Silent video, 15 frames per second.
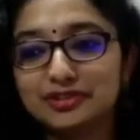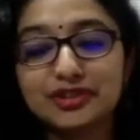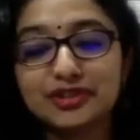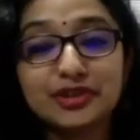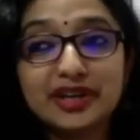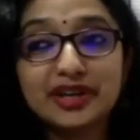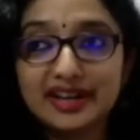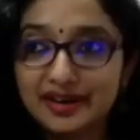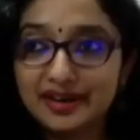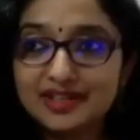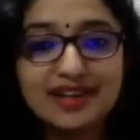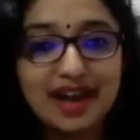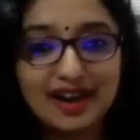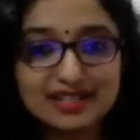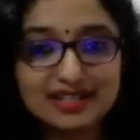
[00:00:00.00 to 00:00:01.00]
You're never
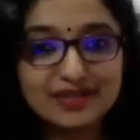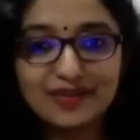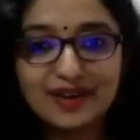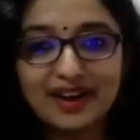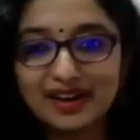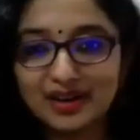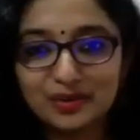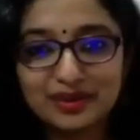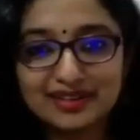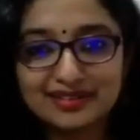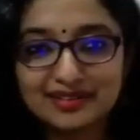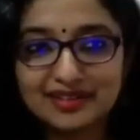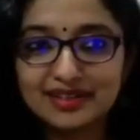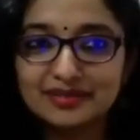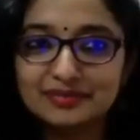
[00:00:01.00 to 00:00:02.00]
satisfied with
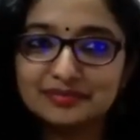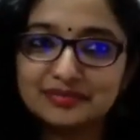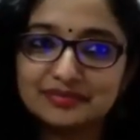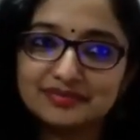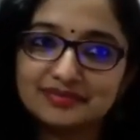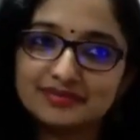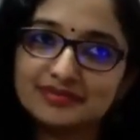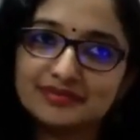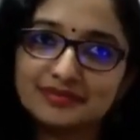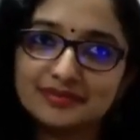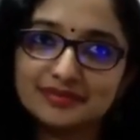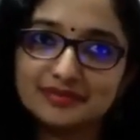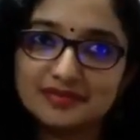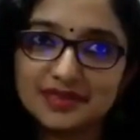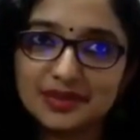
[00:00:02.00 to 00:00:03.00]

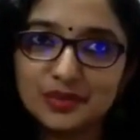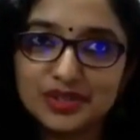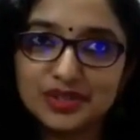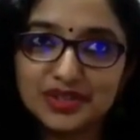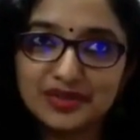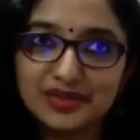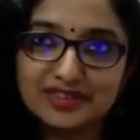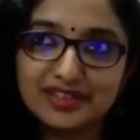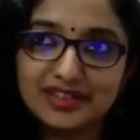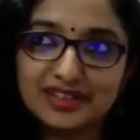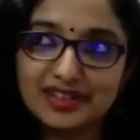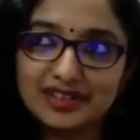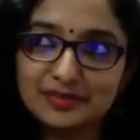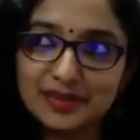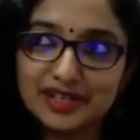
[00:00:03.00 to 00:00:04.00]
what you have
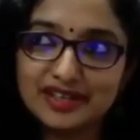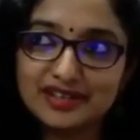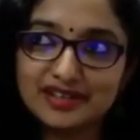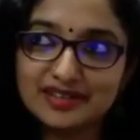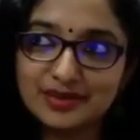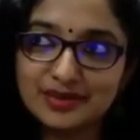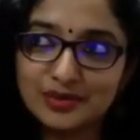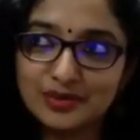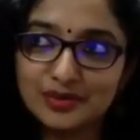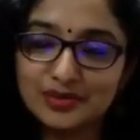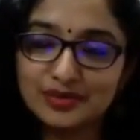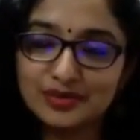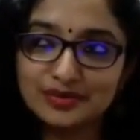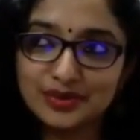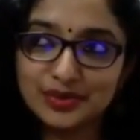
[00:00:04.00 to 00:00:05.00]
learned, because you
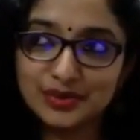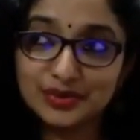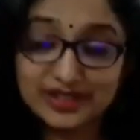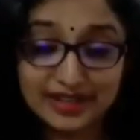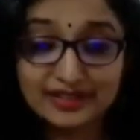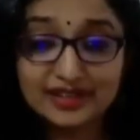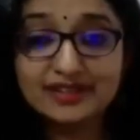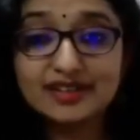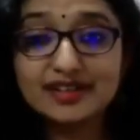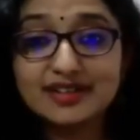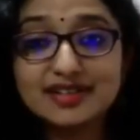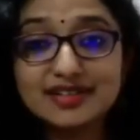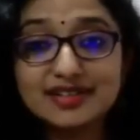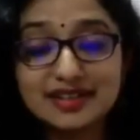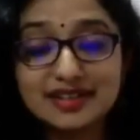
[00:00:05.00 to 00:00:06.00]
think that there
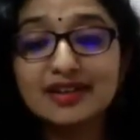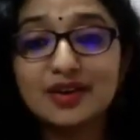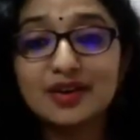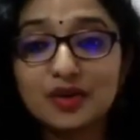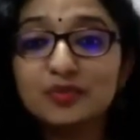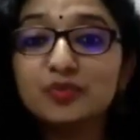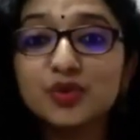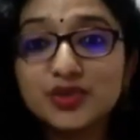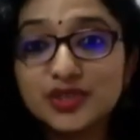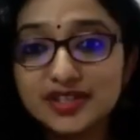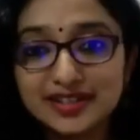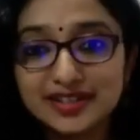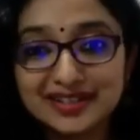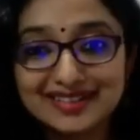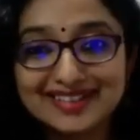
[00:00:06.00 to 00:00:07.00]
is still a lot more to
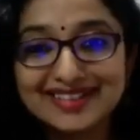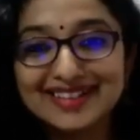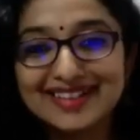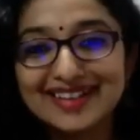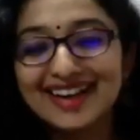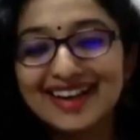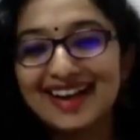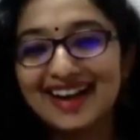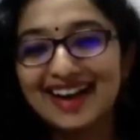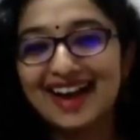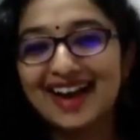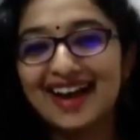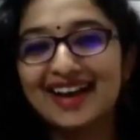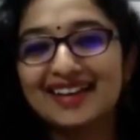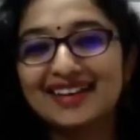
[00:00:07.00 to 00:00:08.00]
learn.
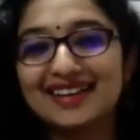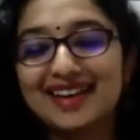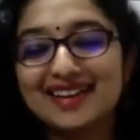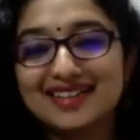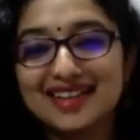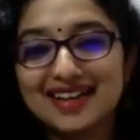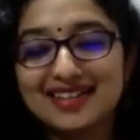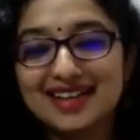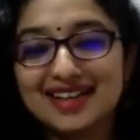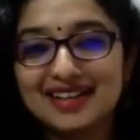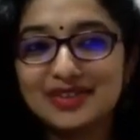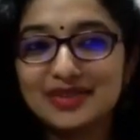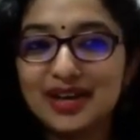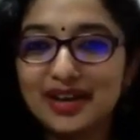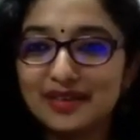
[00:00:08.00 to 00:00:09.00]
And as I said,
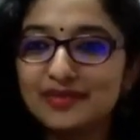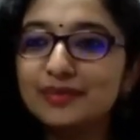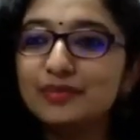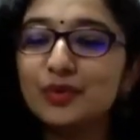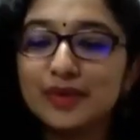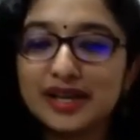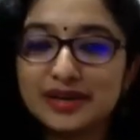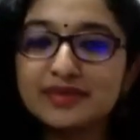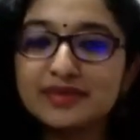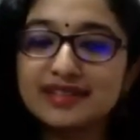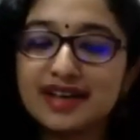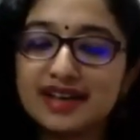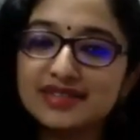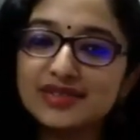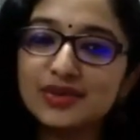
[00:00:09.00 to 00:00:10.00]
every moment
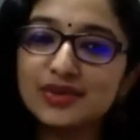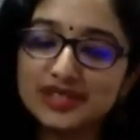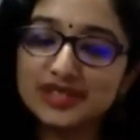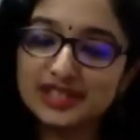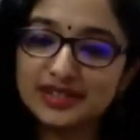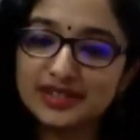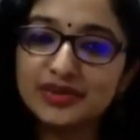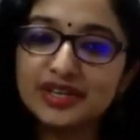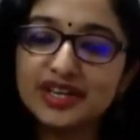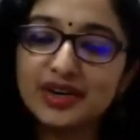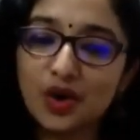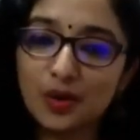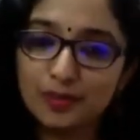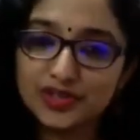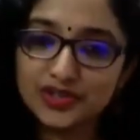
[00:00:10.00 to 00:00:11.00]
presents you with a
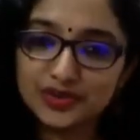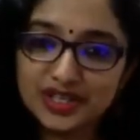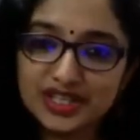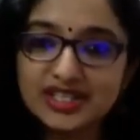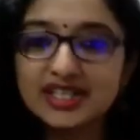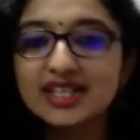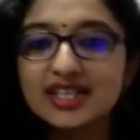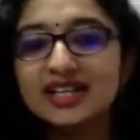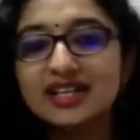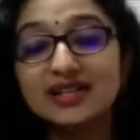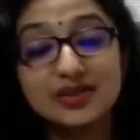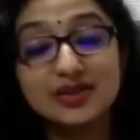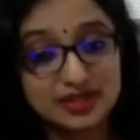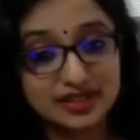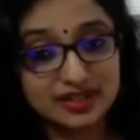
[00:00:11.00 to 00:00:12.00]
unique opportunity
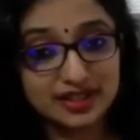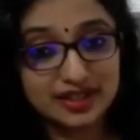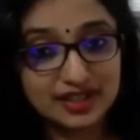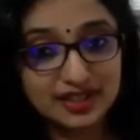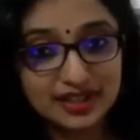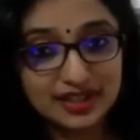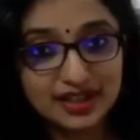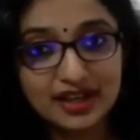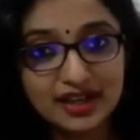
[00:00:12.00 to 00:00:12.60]
to learn.